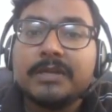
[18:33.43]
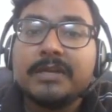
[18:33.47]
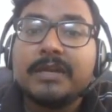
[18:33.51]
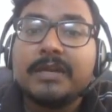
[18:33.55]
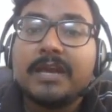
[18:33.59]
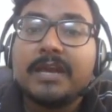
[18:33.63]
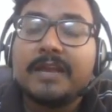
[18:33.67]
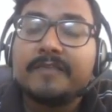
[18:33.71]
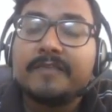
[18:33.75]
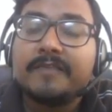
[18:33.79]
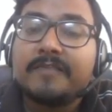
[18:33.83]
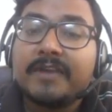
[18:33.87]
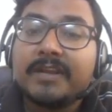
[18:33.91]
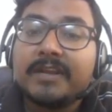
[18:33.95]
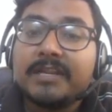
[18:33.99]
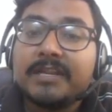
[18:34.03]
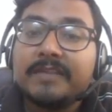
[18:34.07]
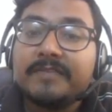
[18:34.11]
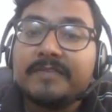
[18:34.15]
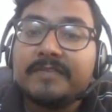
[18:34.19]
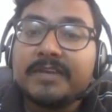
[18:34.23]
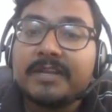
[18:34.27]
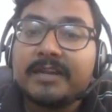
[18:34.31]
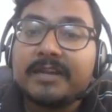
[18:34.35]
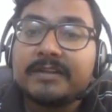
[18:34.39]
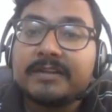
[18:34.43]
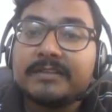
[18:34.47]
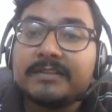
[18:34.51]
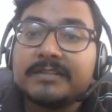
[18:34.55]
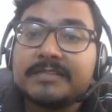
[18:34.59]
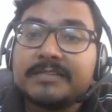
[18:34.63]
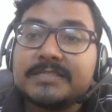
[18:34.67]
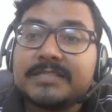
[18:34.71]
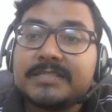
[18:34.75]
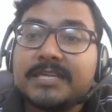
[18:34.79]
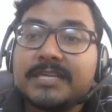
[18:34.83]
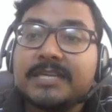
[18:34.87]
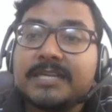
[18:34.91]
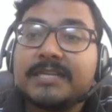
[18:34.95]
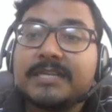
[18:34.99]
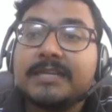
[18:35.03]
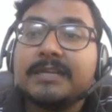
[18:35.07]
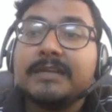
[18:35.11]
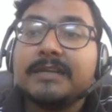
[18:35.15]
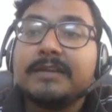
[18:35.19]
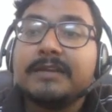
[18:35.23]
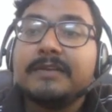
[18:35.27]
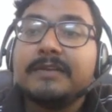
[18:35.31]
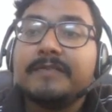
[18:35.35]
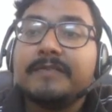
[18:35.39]
And finally we are at this state,
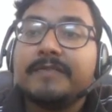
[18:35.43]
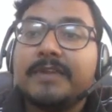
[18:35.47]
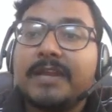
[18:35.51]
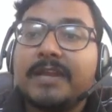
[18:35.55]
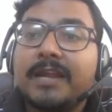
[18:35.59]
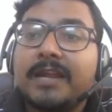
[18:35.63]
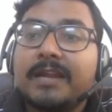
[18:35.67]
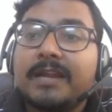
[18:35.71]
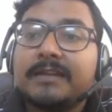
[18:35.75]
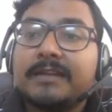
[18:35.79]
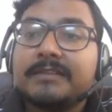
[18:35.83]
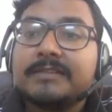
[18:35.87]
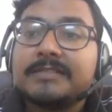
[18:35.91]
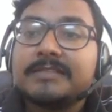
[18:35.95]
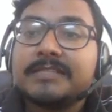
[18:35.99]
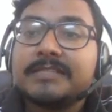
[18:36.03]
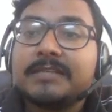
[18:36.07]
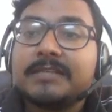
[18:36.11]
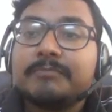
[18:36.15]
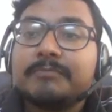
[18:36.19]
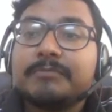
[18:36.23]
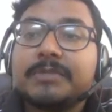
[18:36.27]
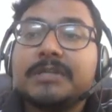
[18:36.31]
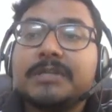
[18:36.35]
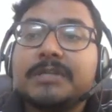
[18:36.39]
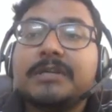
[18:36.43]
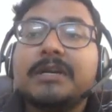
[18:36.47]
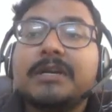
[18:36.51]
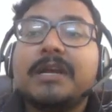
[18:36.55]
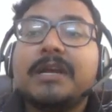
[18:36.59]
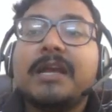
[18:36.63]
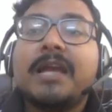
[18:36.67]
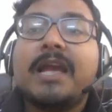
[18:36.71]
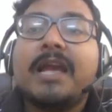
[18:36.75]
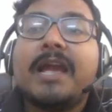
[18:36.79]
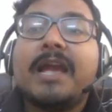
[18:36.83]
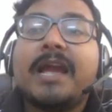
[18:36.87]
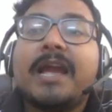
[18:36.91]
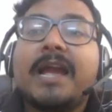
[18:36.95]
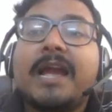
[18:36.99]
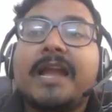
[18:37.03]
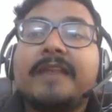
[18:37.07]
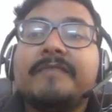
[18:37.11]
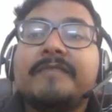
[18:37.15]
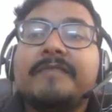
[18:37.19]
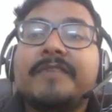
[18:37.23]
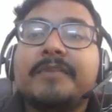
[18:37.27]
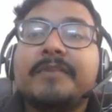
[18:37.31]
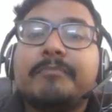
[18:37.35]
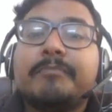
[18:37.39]
we add this number and
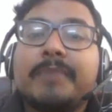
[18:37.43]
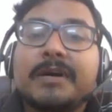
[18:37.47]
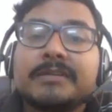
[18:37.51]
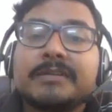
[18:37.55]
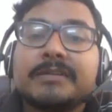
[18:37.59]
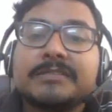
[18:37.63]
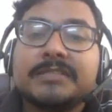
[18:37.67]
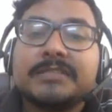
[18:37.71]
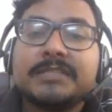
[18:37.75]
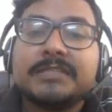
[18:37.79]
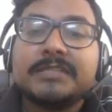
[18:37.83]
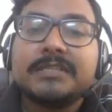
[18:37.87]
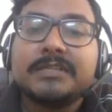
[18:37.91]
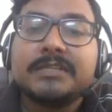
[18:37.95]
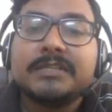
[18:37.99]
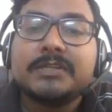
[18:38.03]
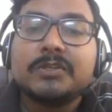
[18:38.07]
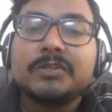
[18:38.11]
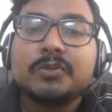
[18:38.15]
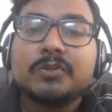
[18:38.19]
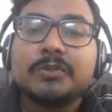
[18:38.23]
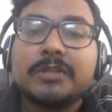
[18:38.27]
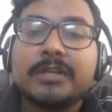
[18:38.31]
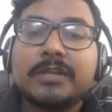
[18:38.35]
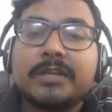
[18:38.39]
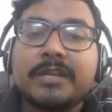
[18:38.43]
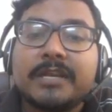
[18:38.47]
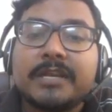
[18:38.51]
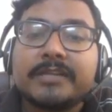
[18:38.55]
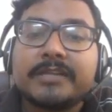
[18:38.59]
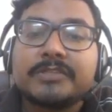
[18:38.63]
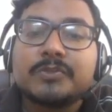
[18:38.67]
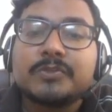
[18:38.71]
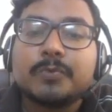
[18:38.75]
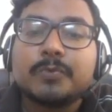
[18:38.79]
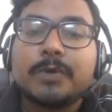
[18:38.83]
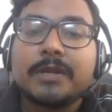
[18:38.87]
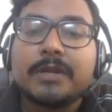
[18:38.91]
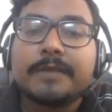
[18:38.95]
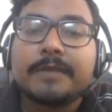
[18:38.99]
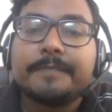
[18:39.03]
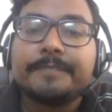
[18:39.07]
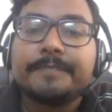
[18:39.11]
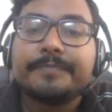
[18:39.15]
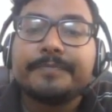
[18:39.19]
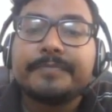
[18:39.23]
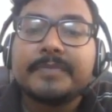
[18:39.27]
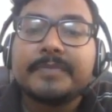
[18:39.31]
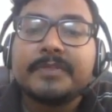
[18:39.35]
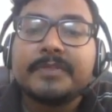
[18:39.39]
we pass it to the next one
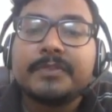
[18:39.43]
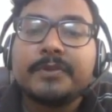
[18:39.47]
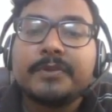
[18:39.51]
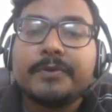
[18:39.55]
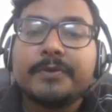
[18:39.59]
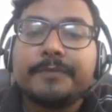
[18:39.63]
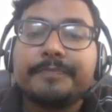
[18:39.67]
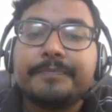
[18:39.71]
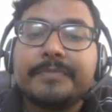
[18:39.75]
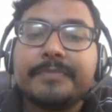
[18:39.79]
too.